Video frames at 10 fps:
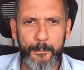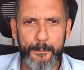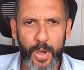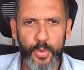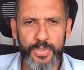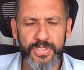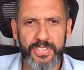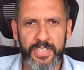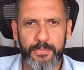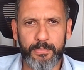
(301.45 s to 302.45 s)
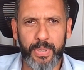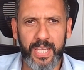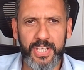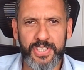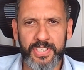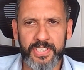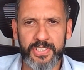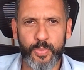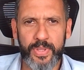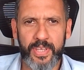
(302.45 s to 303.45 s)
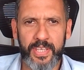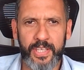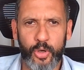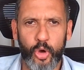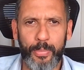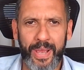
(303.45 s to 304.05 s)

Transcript: Most patients with a cob